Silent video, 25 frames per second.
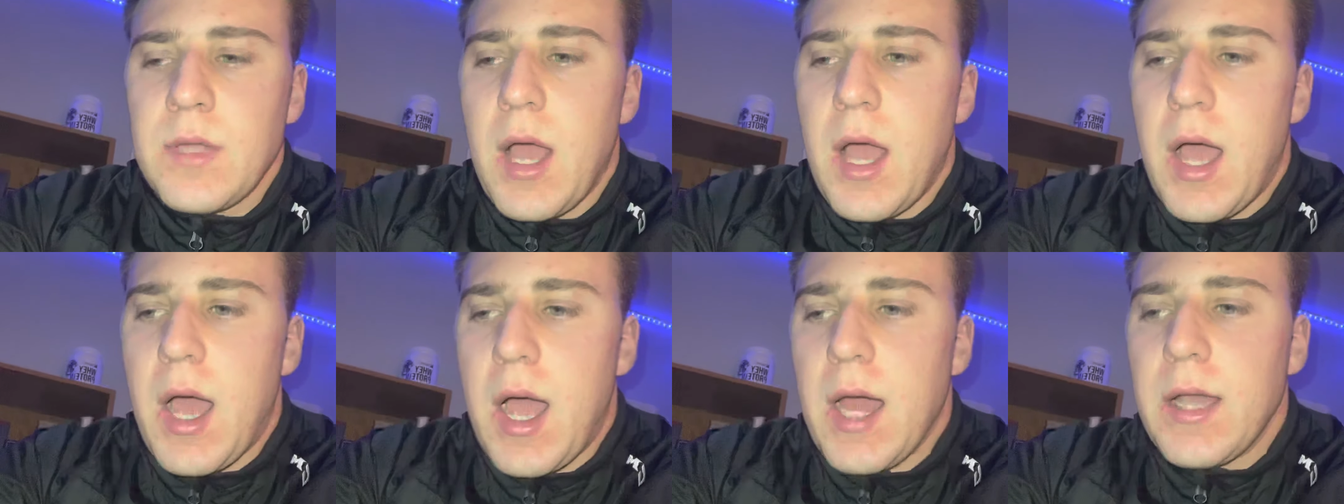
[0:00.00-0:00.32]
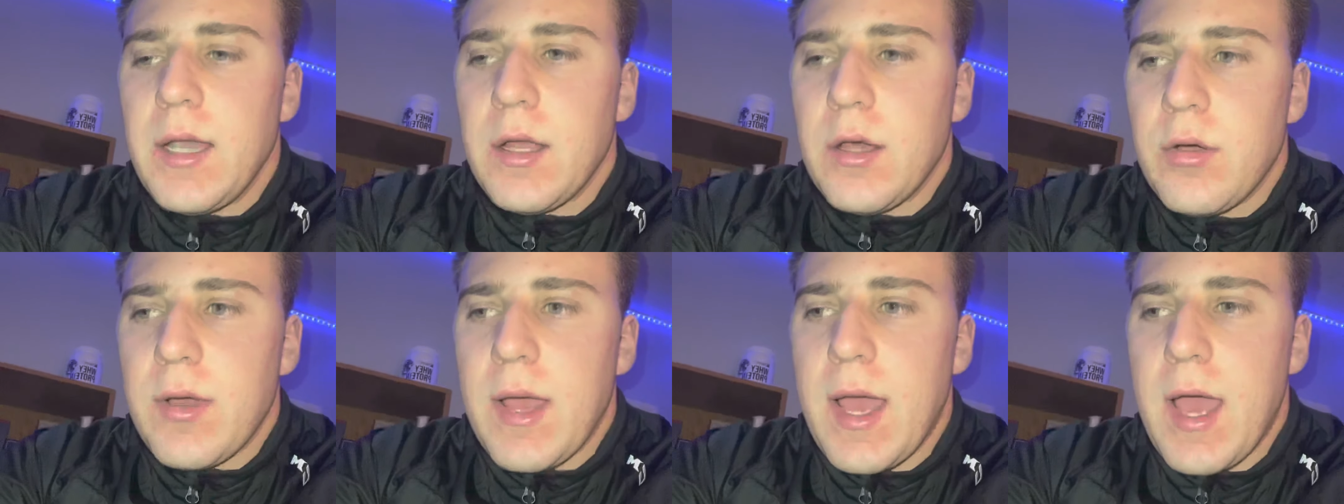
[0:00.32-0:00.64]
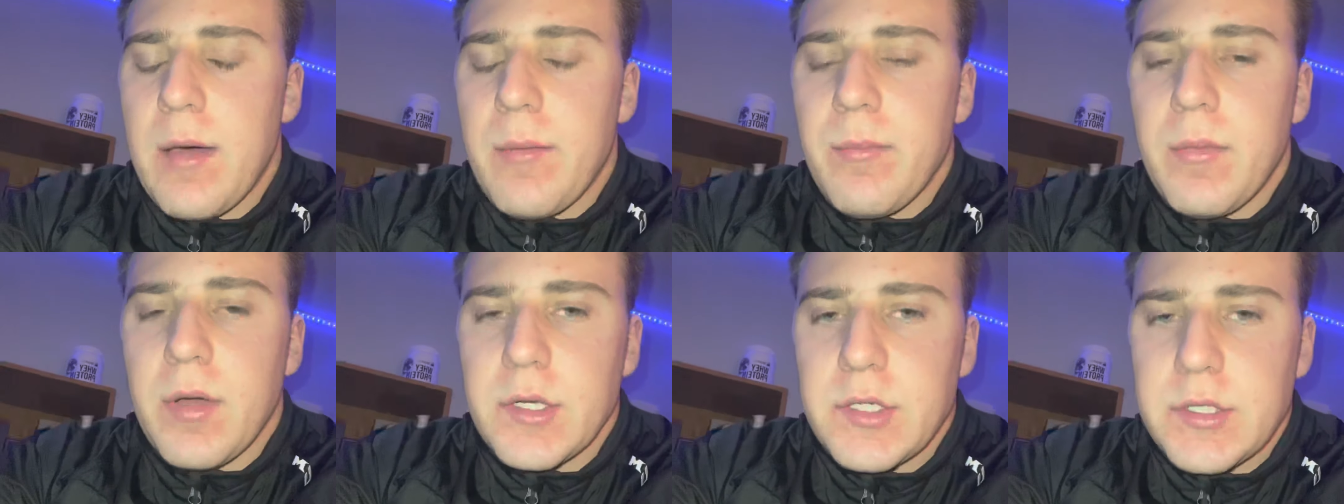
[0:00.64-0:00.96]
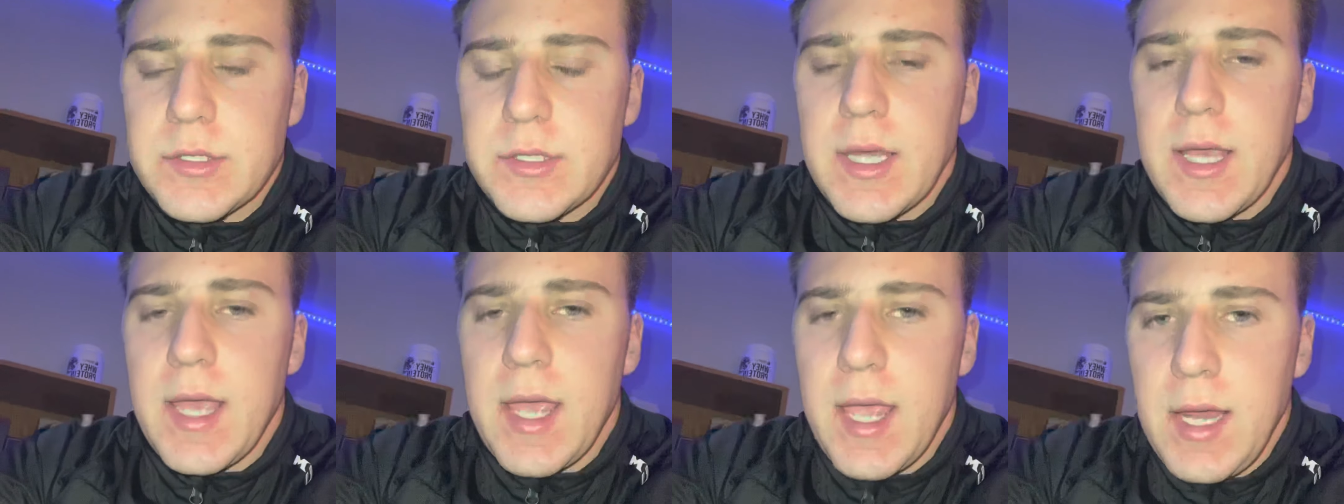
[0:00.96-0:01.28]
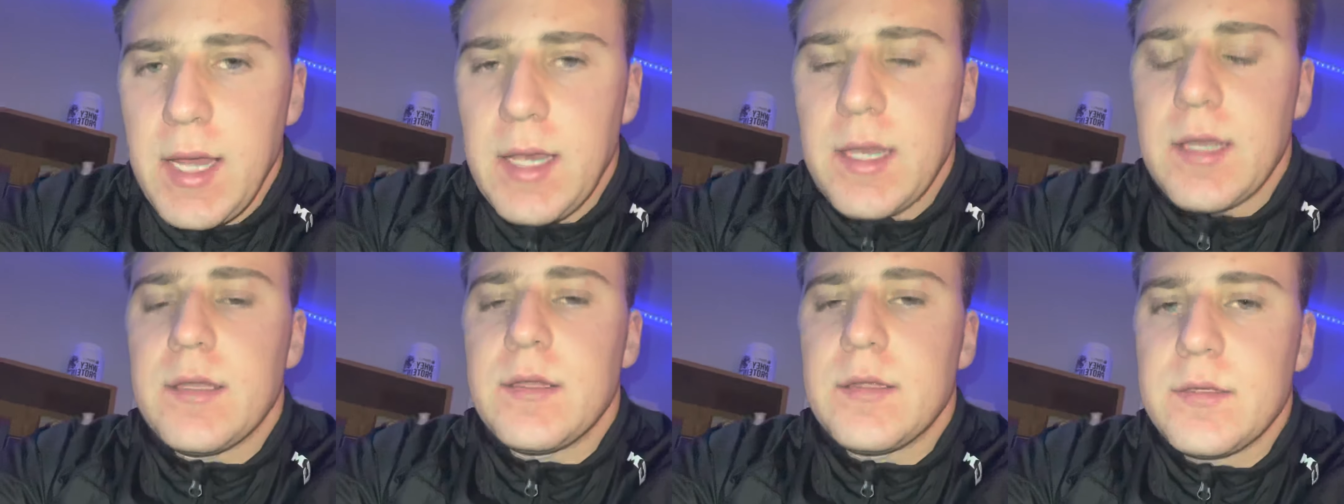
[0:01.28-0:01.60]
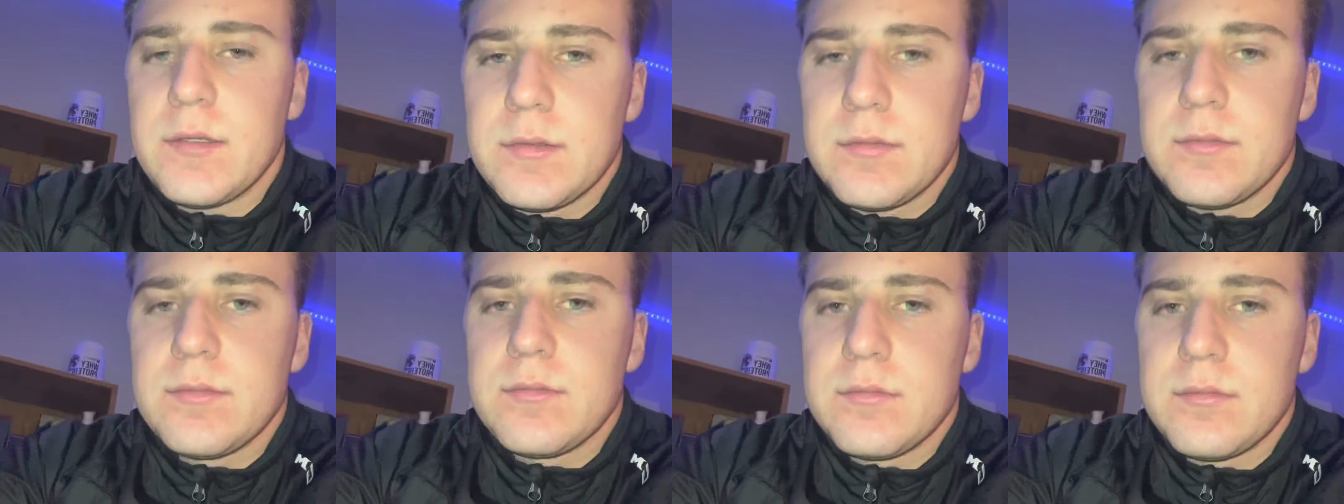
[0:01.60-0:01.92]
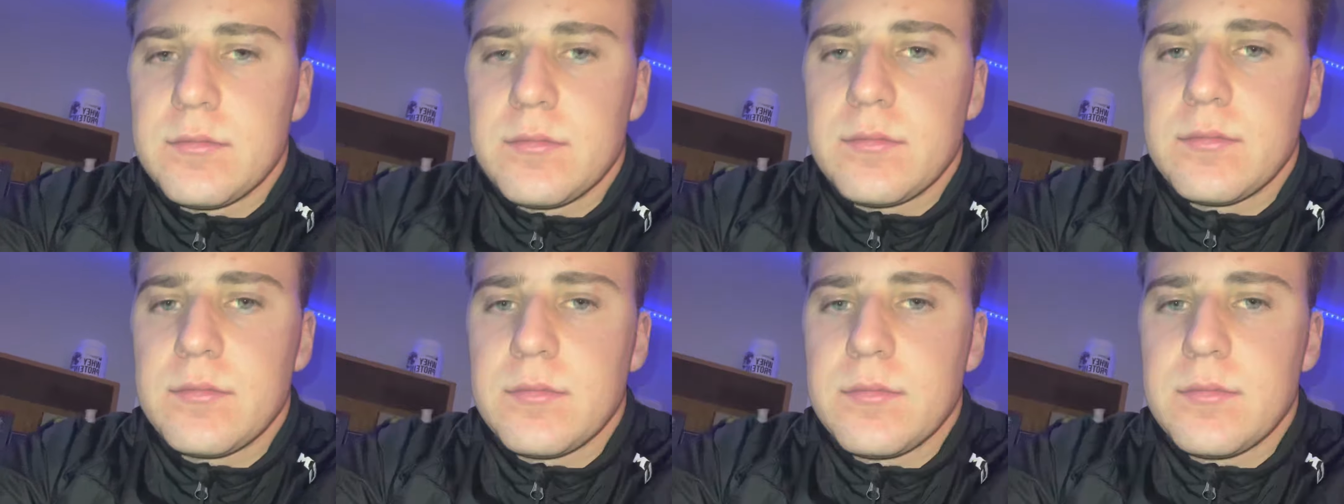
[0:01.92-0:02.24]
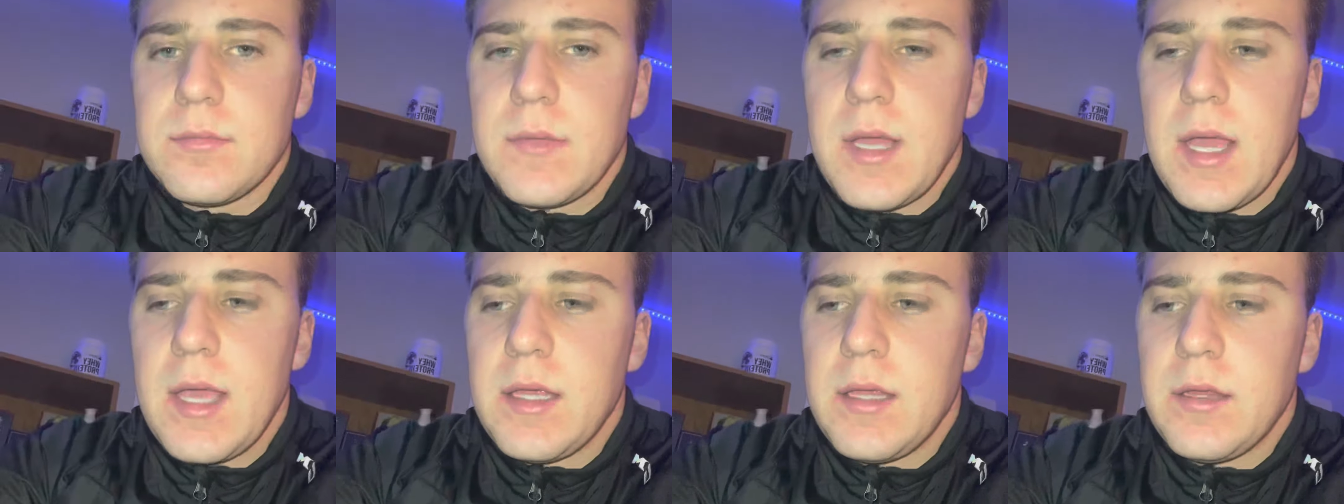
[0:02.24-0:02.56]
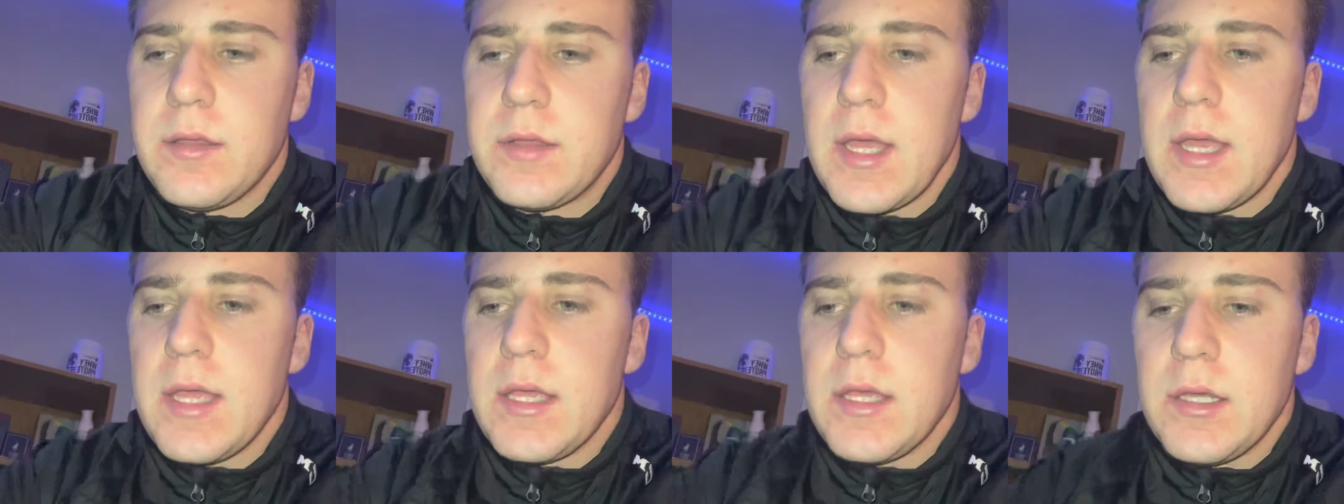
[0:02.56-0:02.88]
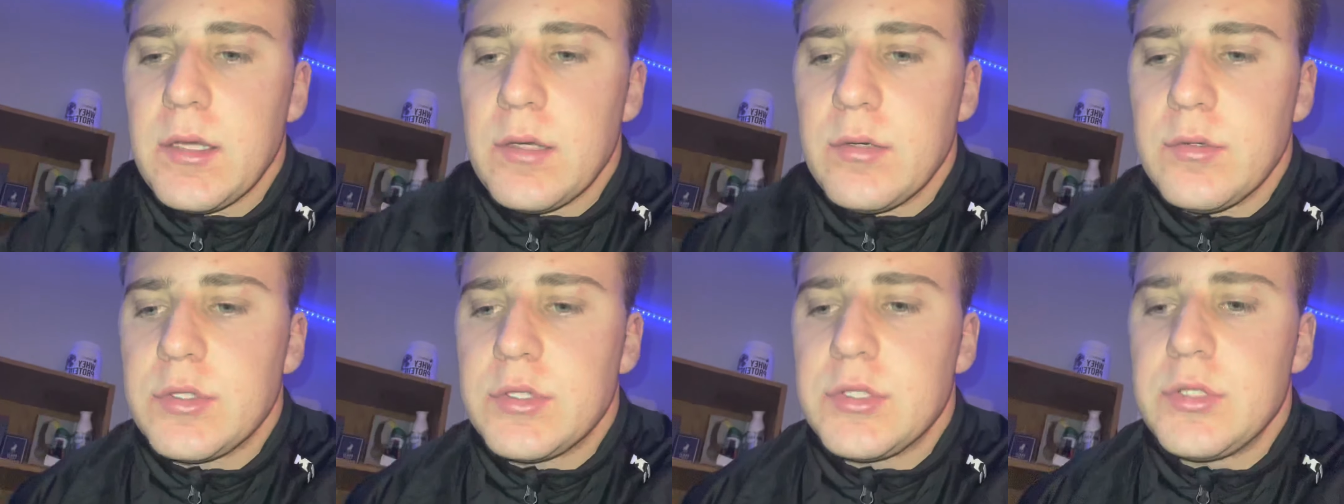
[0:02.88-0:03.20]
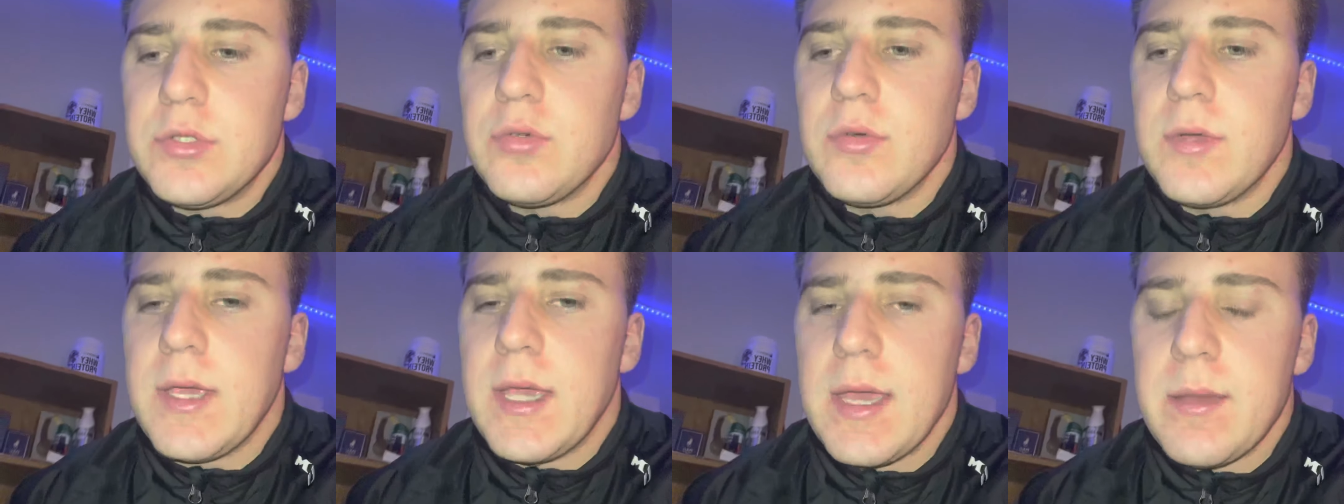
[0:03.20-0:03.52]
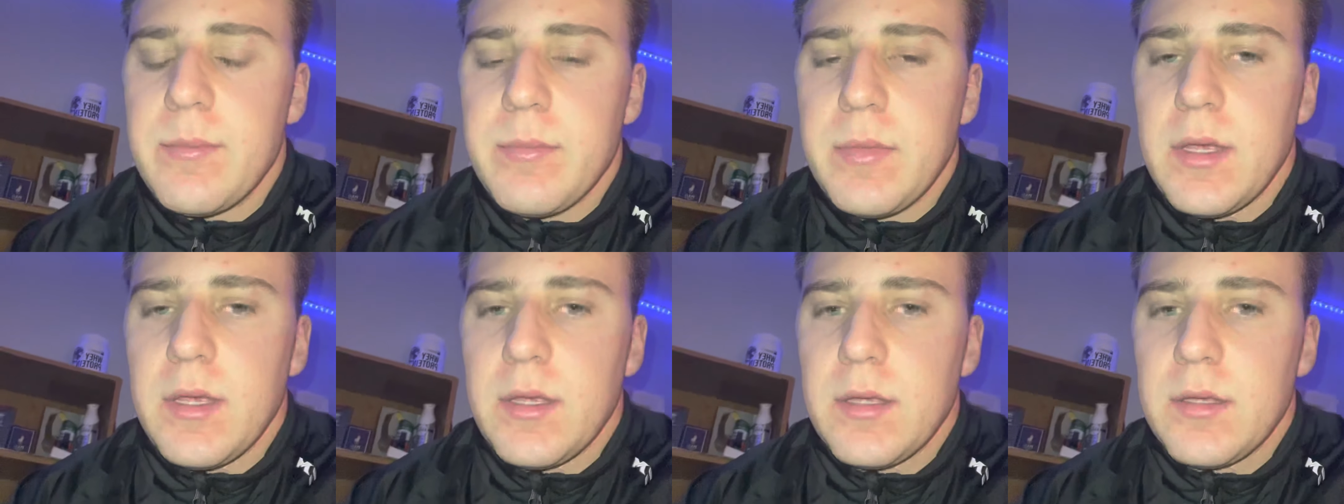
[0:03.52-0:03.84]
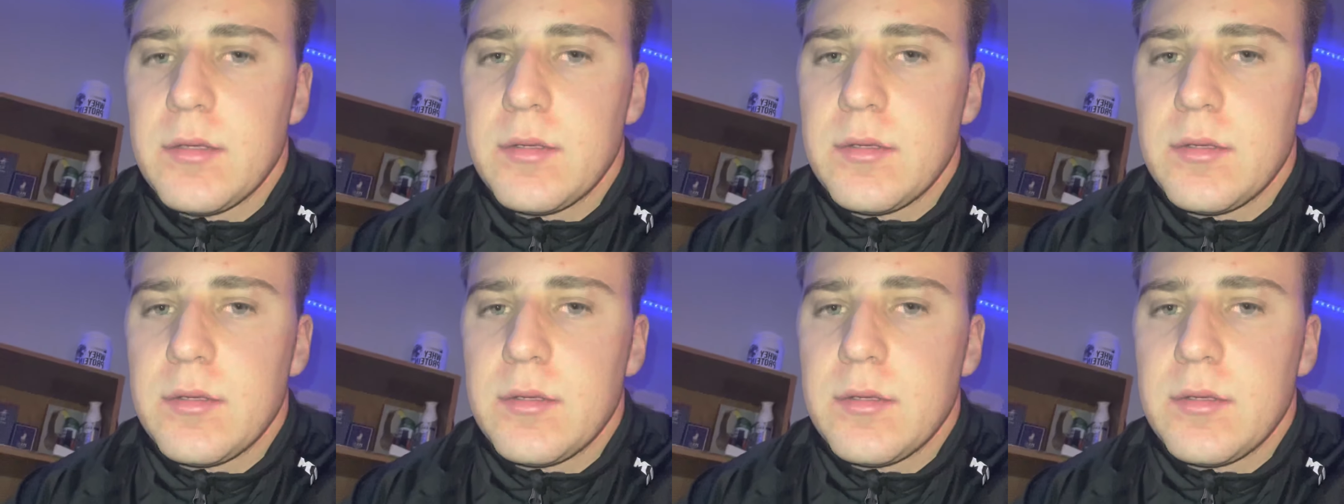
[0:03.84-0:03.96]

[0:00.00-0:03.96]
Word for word: I know how much they hate it. They, they used to get me,